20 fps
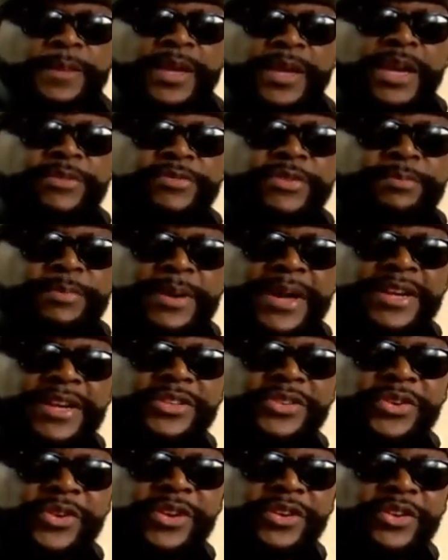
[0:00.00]
Everybody
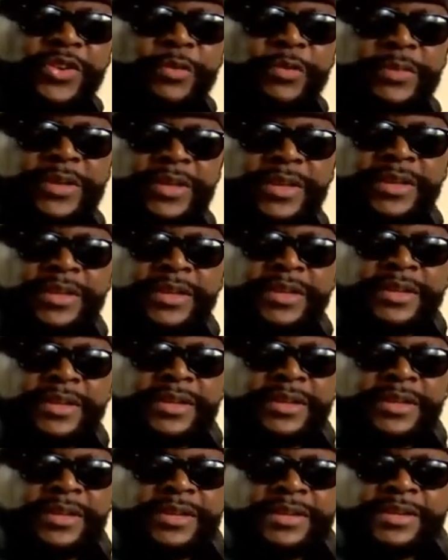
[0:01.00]
turn on me.
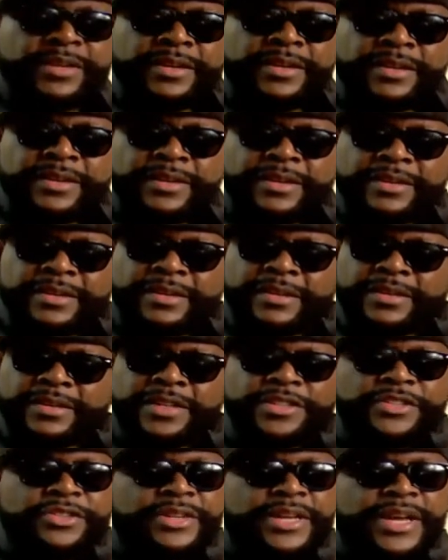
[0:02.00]
And
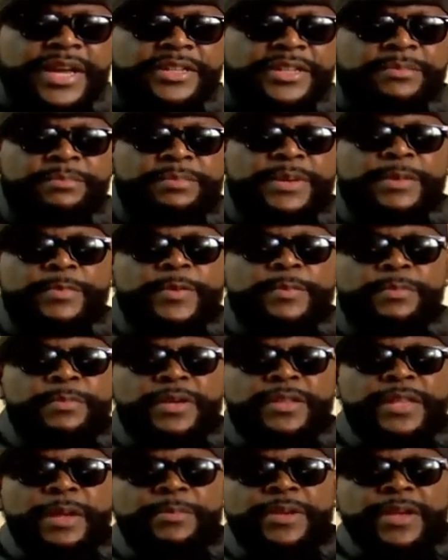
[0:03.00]
then you got the baby
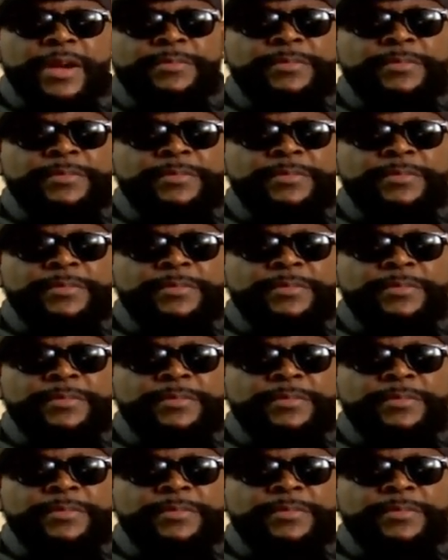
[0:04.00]
mother. I mean,